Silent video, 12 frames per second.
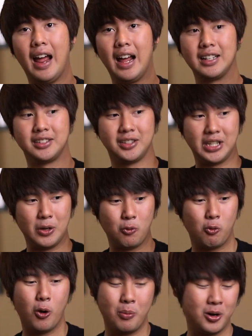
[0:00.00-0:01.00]
as the
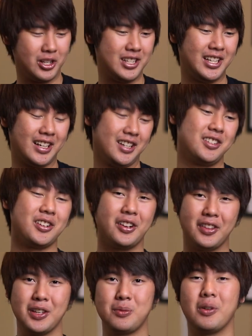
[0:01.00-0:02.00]
Uomo
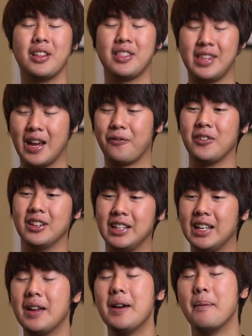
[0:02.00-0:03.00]
signature. This one
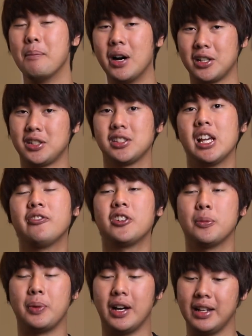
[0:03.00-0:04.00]
definitely much
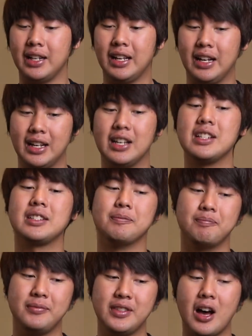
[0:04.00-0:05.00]
safer, but it is
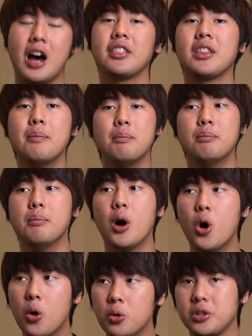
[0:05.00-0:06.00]
not the
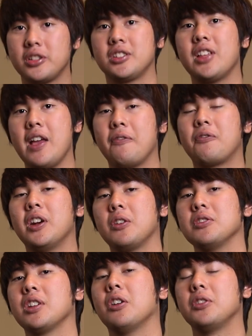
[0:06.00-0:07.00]
most safe
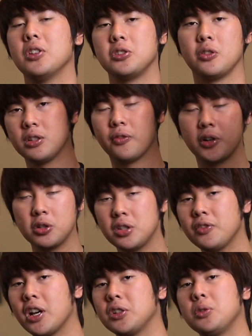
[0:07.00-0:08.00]
fragrance out there. So for those
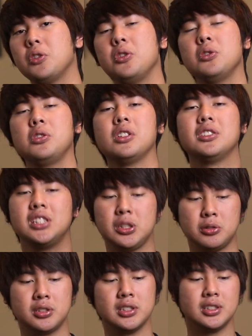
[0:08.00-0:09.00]
of you guys who are used to the
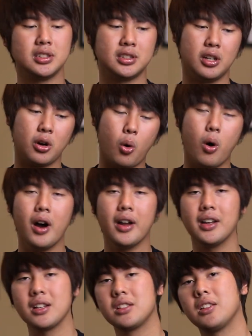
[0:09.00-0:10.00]
citruses, the
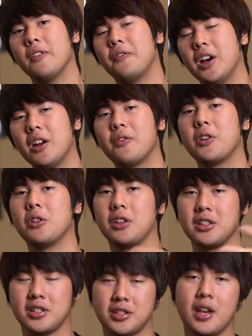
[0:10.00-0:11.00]
aquatics, the vetiver,
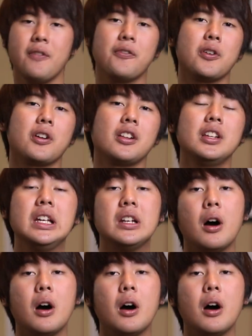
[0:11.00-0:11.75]
the safer, clean